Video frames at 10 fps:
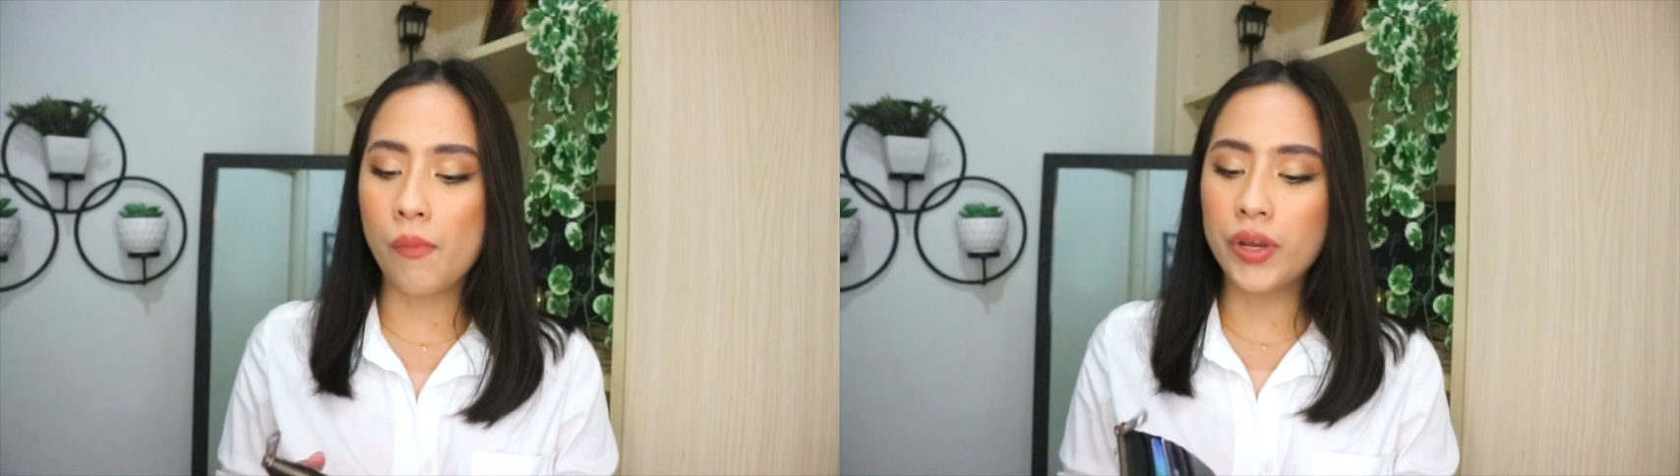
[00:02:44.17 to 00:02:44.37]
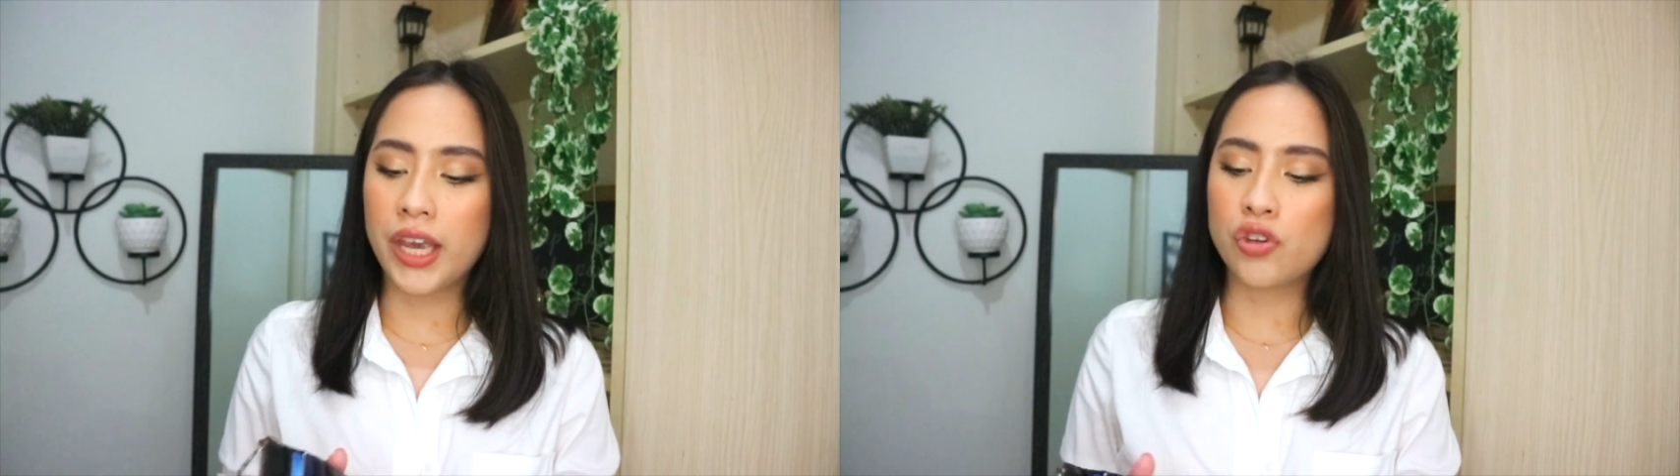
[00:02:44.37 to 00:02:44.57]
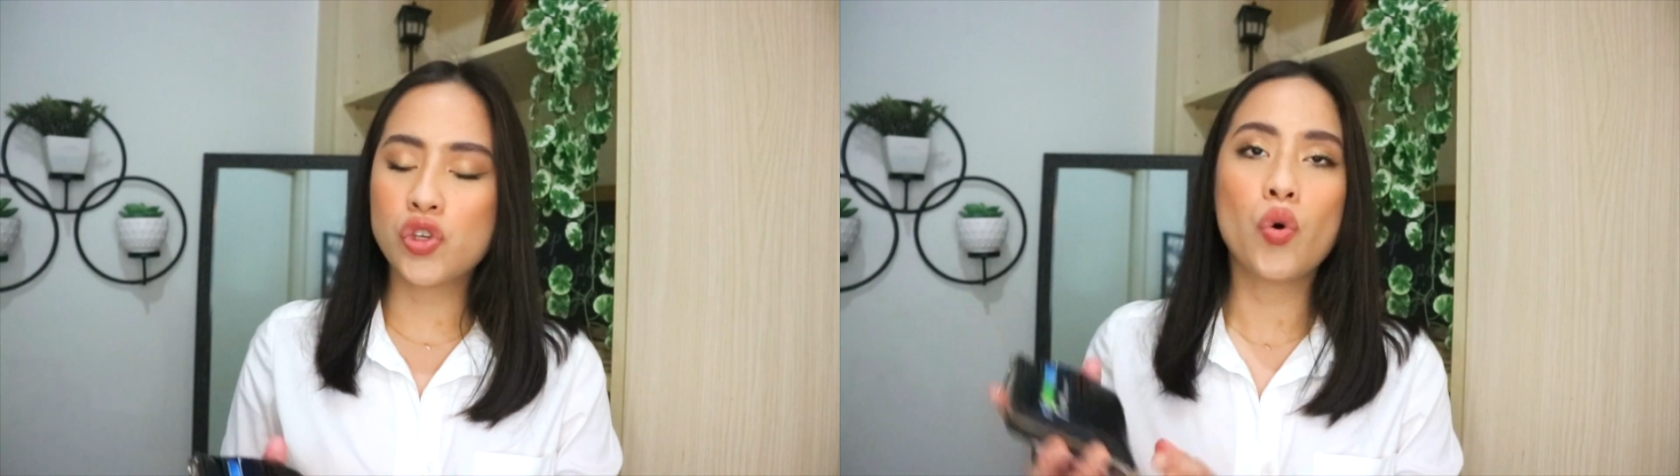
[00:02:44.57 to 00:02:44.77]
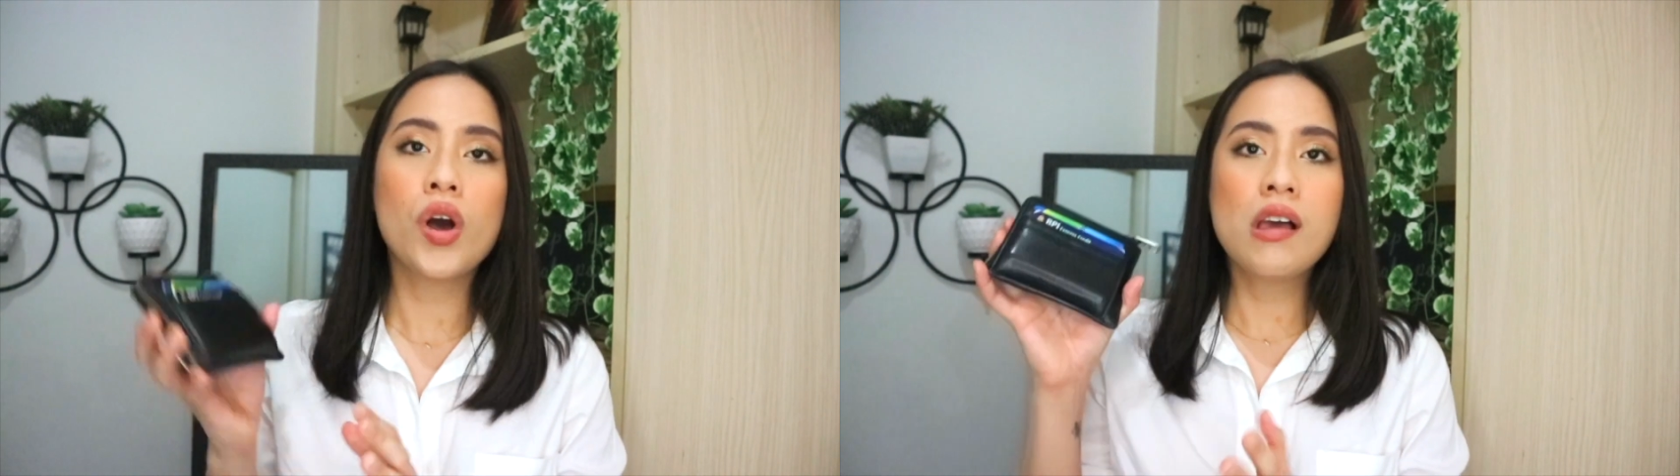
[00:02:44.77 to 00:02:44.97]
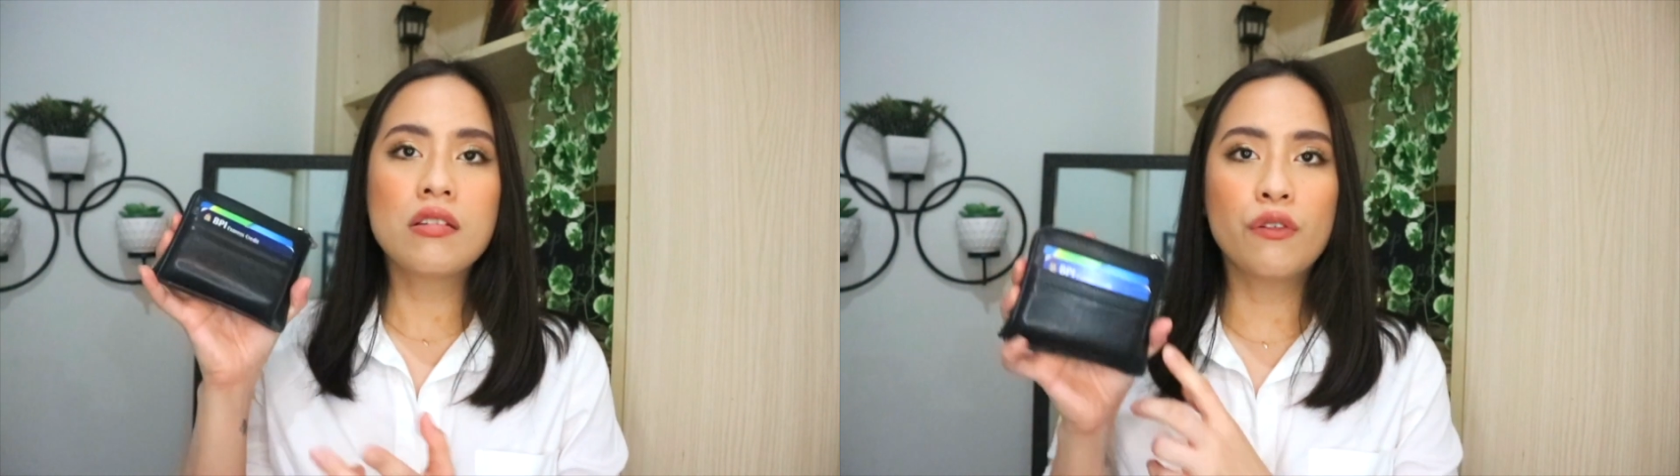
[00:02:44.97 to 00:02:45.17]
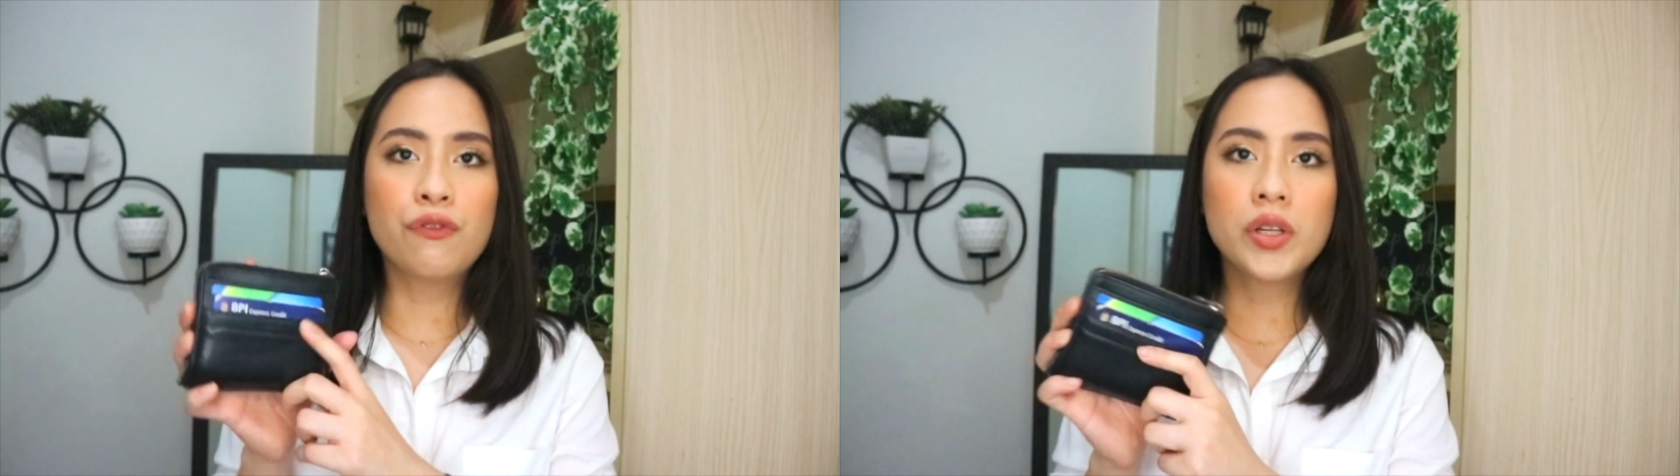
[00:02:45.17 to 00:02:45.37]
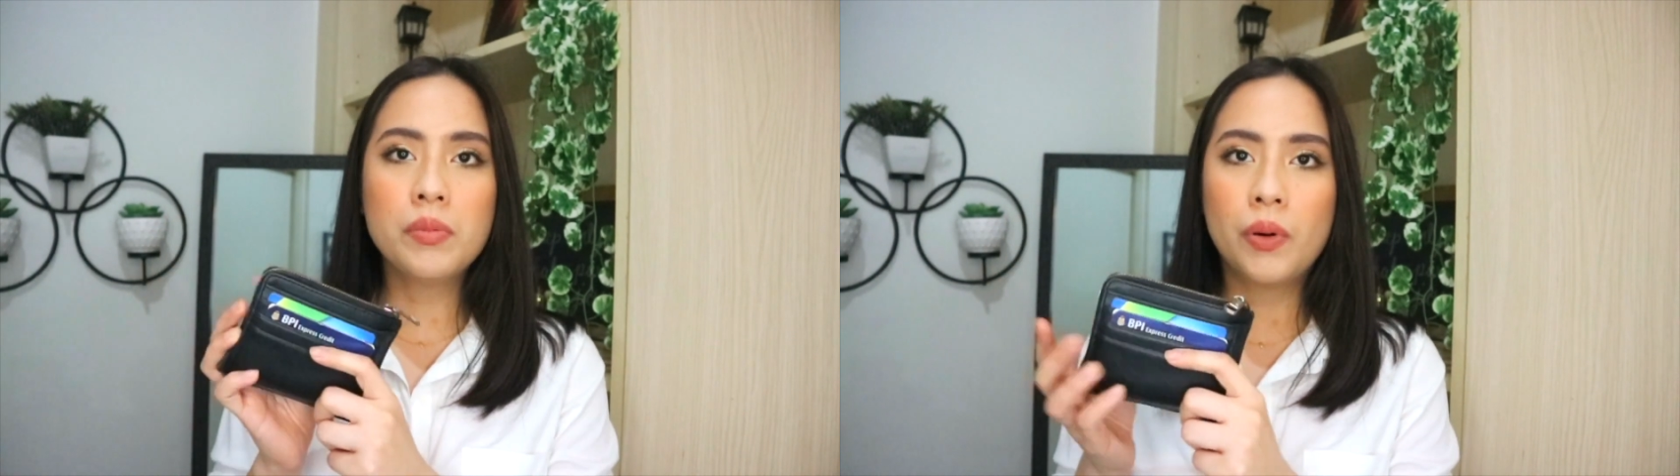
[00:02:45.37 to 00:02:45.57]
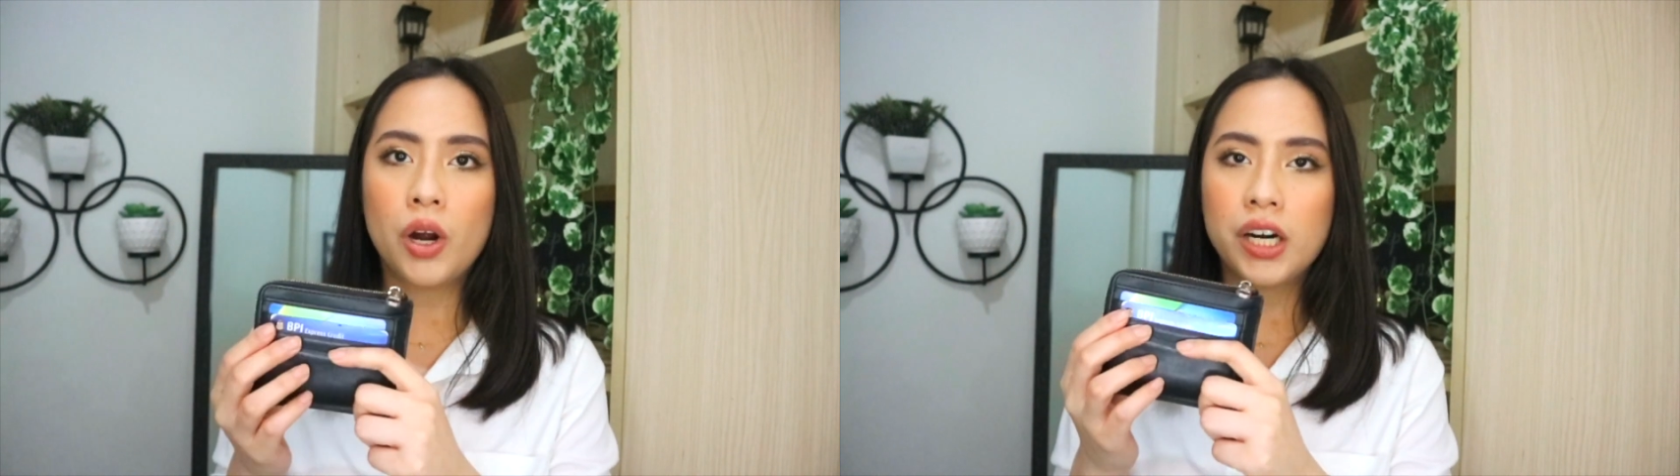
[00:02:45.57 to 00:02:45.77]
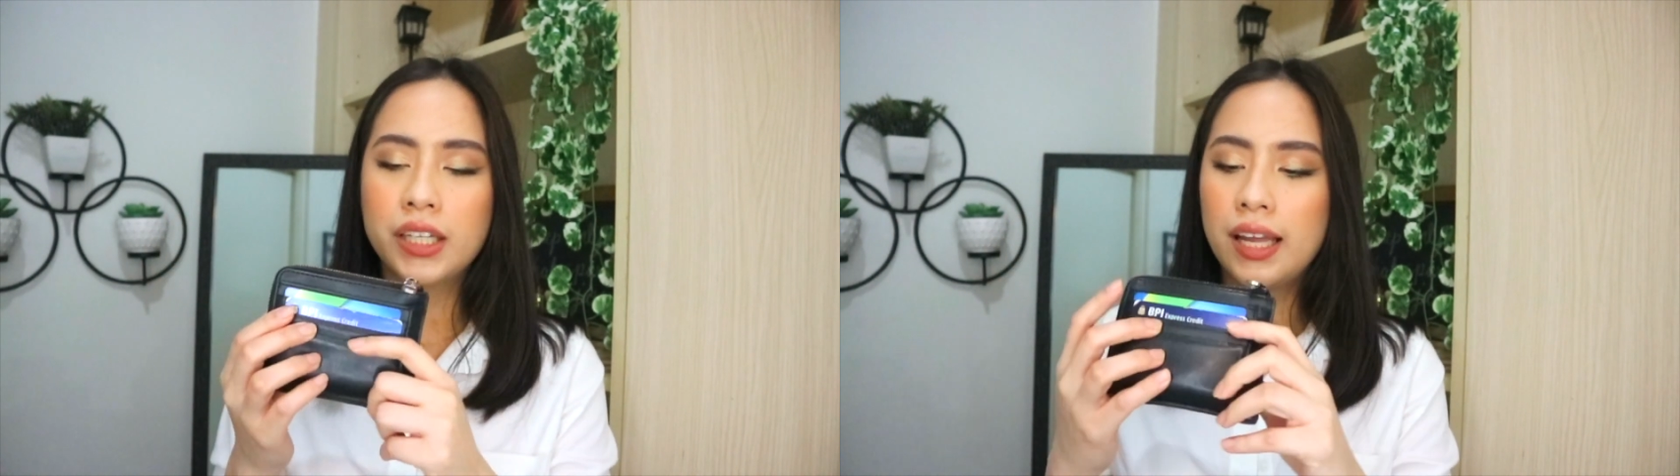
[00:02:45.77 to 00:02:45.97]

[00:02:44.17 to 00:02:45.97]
Okay, so the front part,